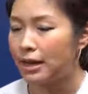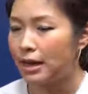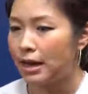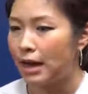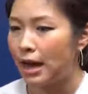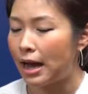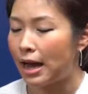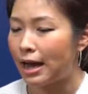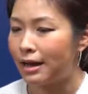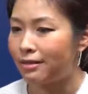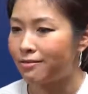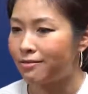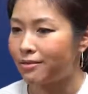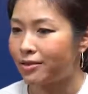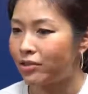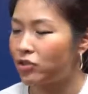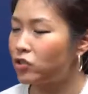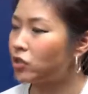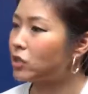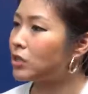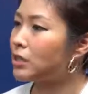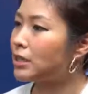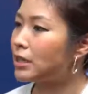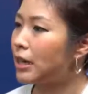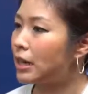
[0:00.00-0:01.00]
And she
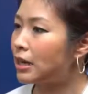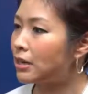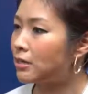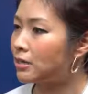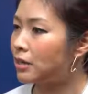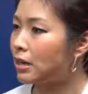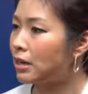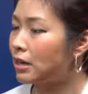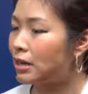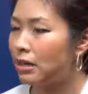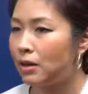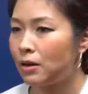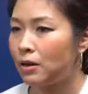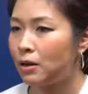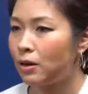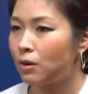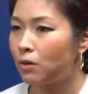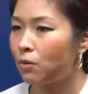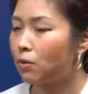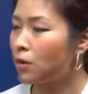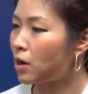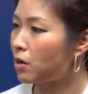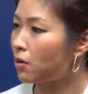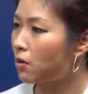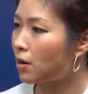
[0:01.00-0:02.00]
said,
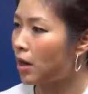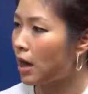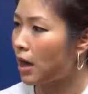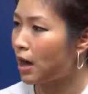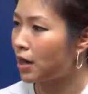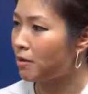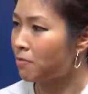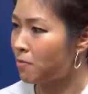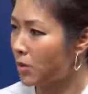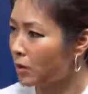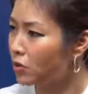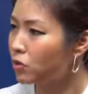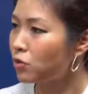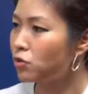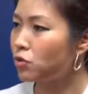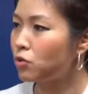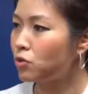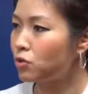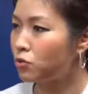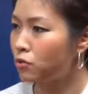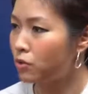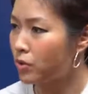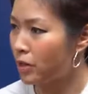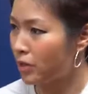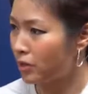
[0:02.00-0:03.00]
well, I met you 2
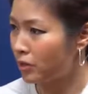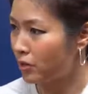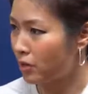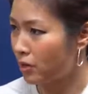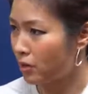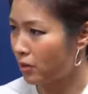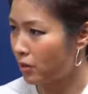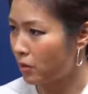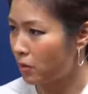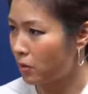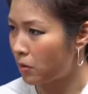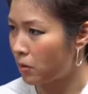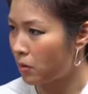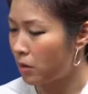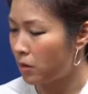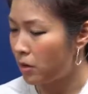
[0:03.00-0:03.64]
weeks ago,